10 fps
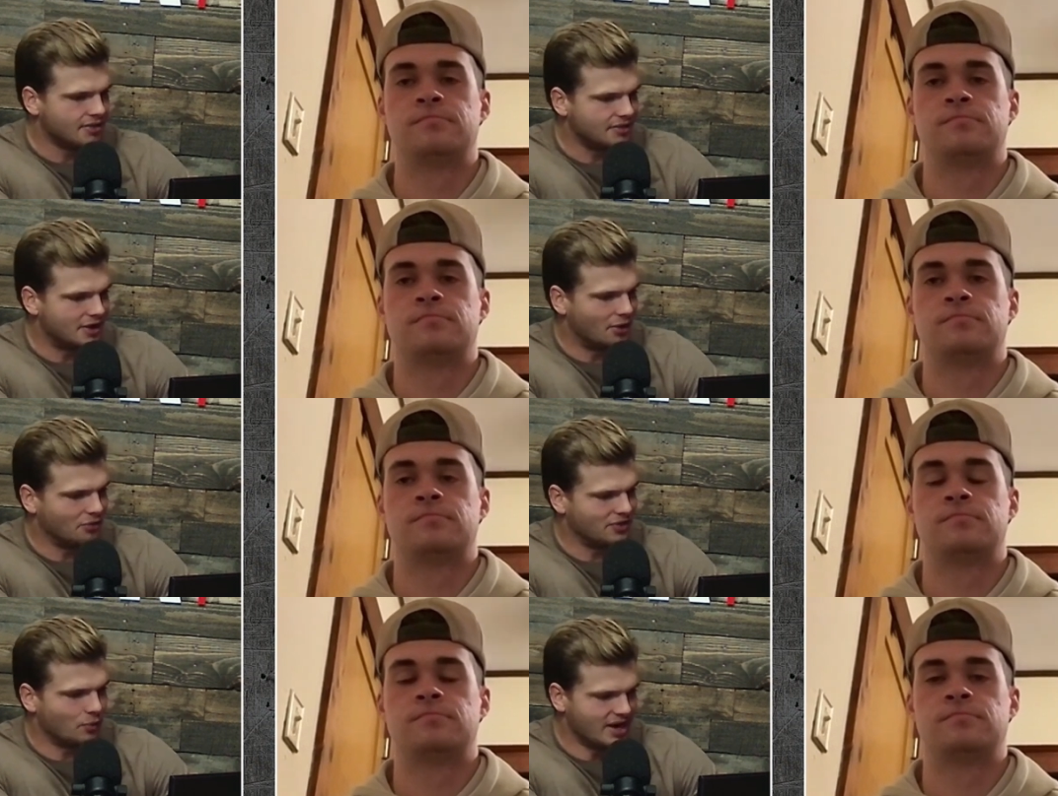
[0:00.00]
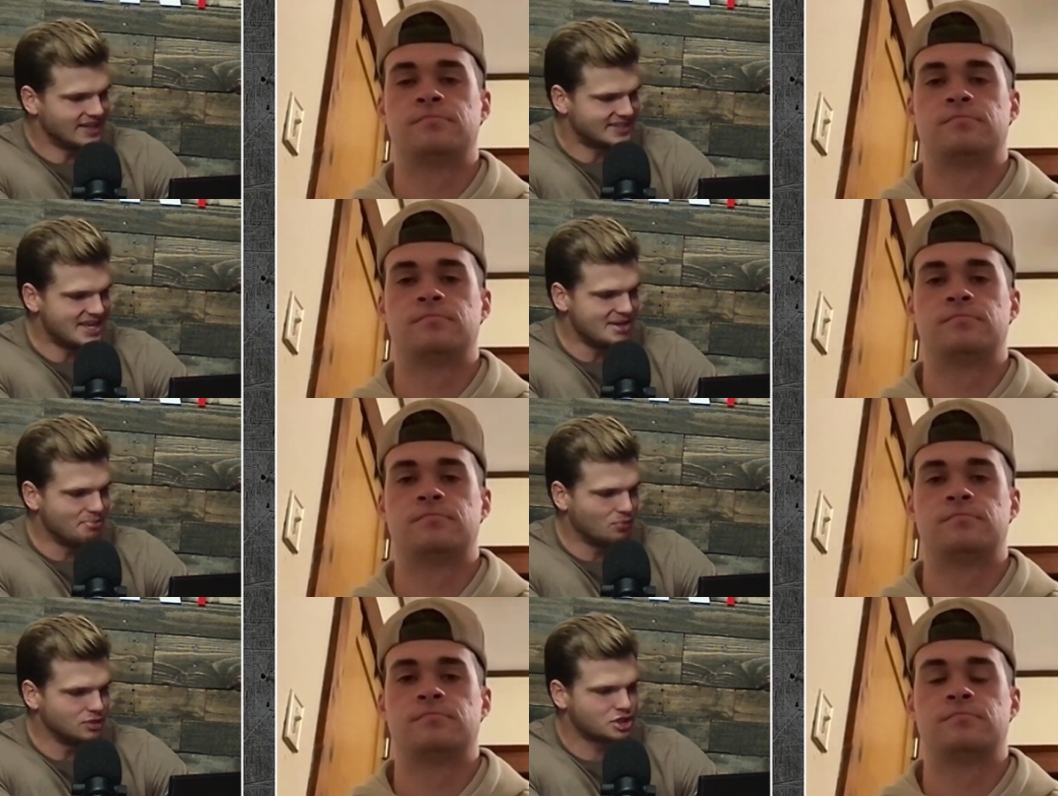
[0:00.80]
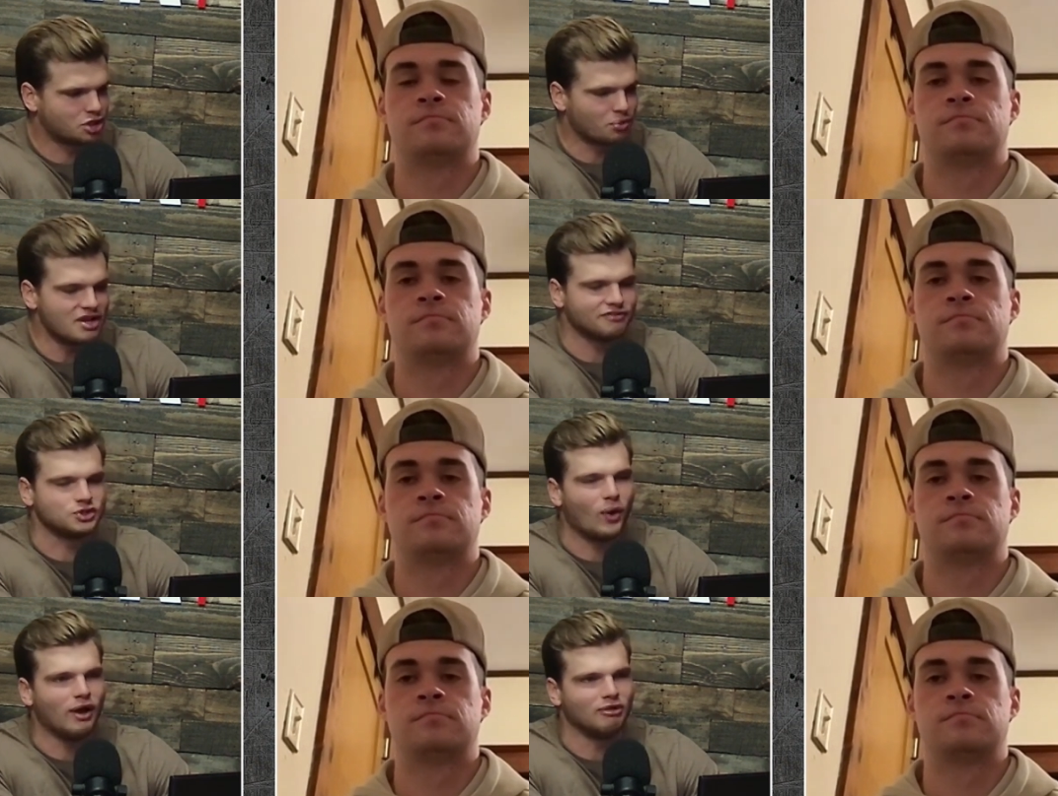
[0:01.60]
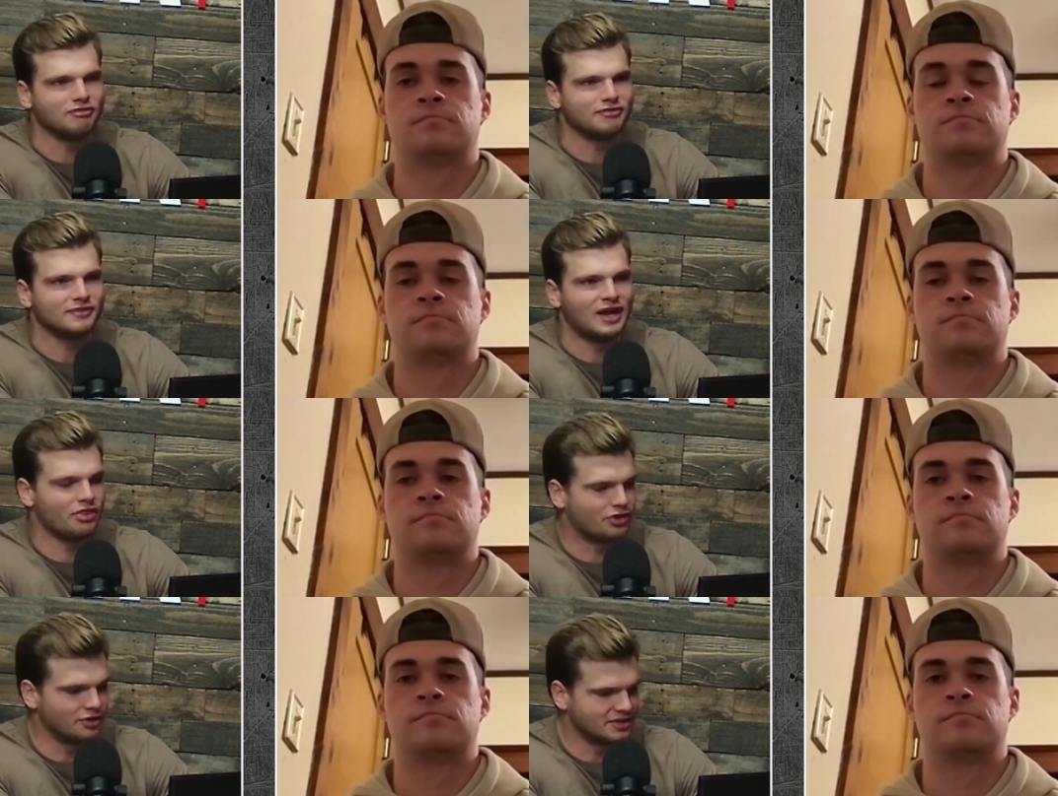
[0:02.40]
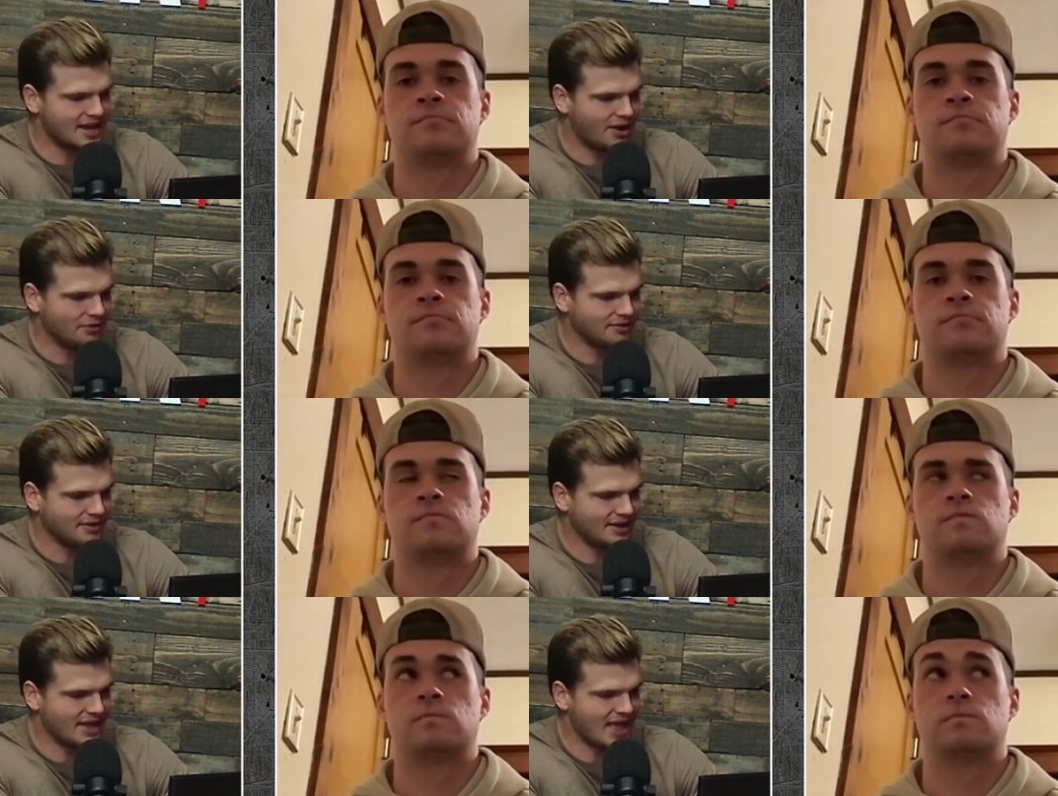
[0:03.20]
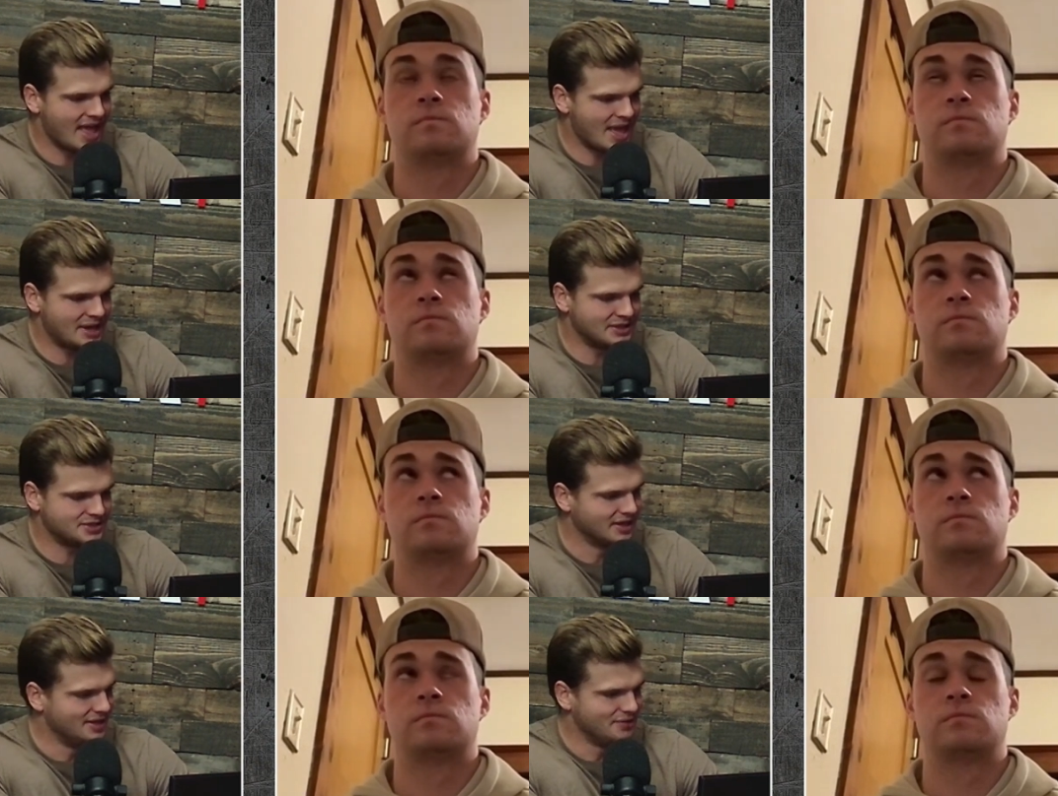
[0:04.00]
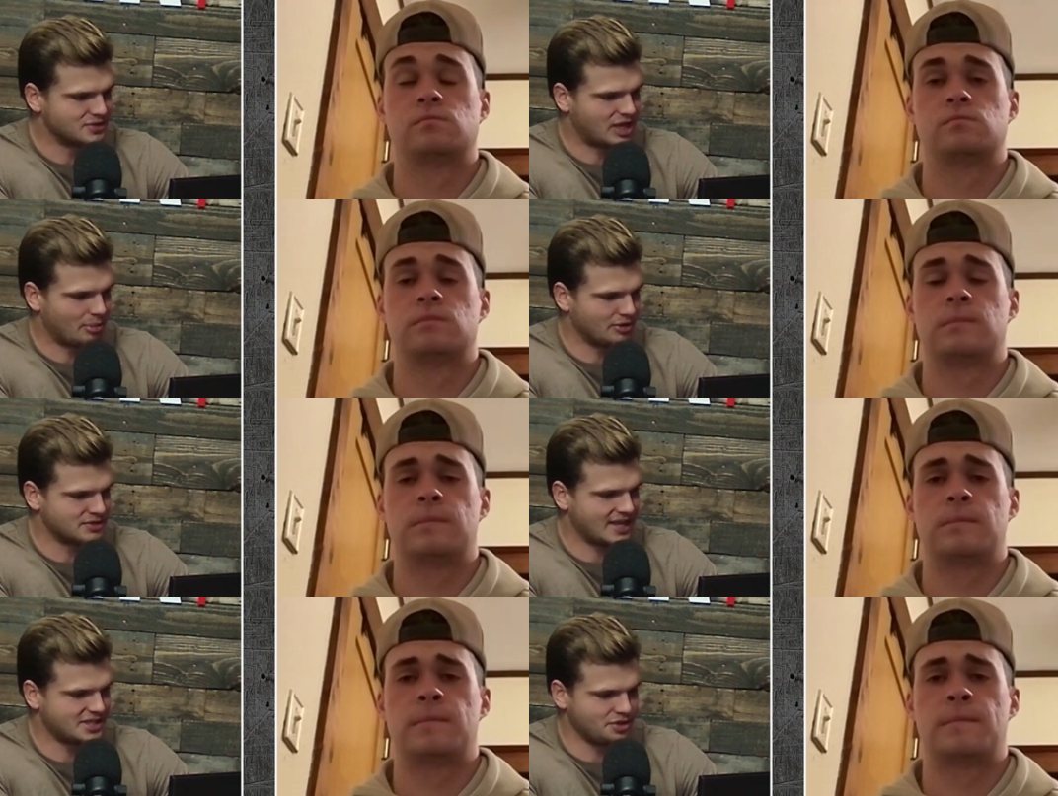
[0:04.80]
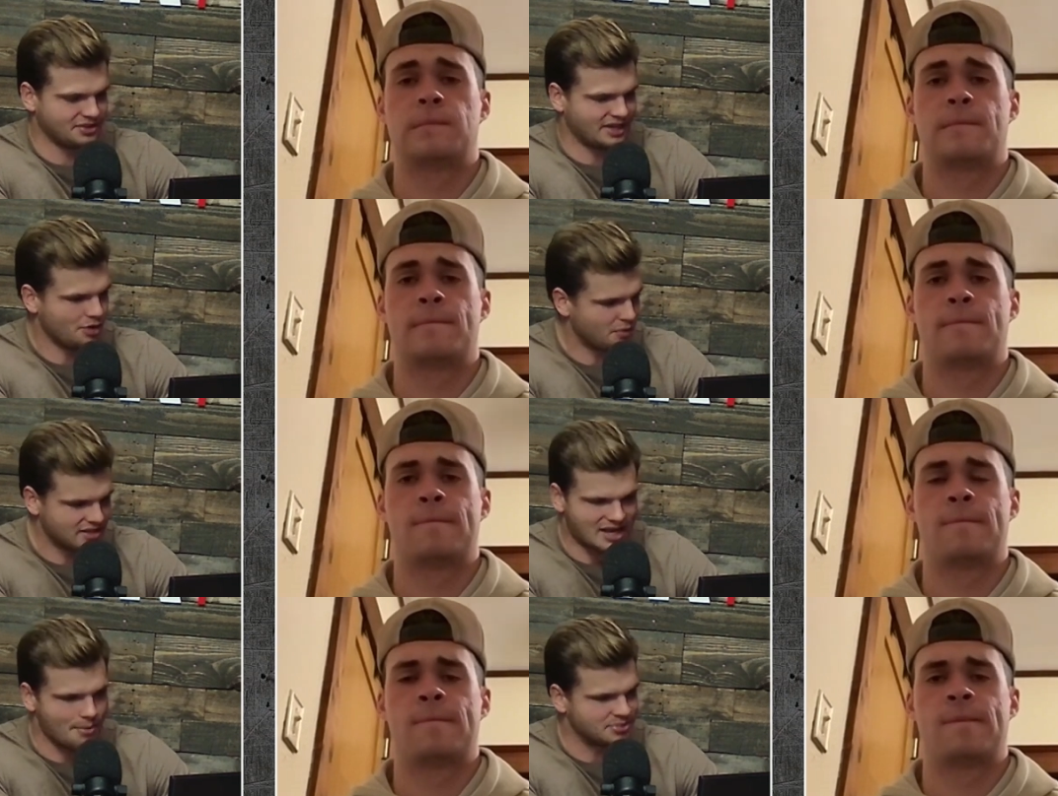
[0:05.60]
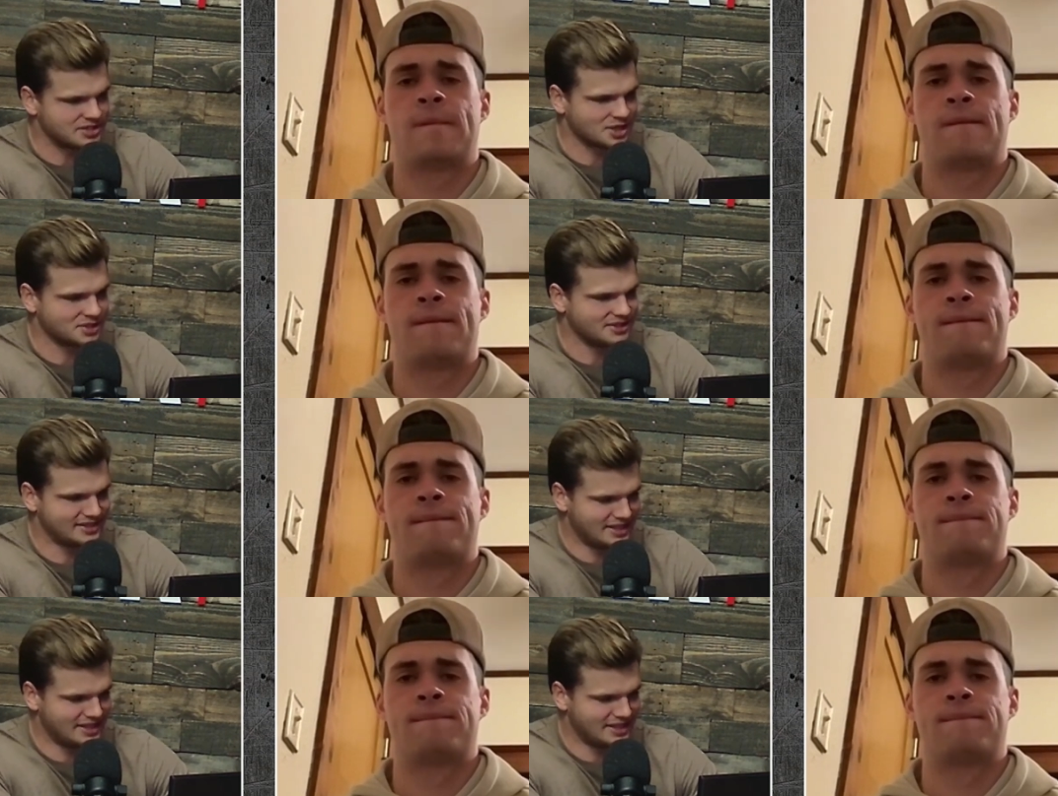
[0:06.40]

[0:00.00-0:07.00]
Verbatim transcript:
Speaker 1: You know, the winning team was three of twelve on third down and there's a couple other stats here. Like they didn't win the time possession. They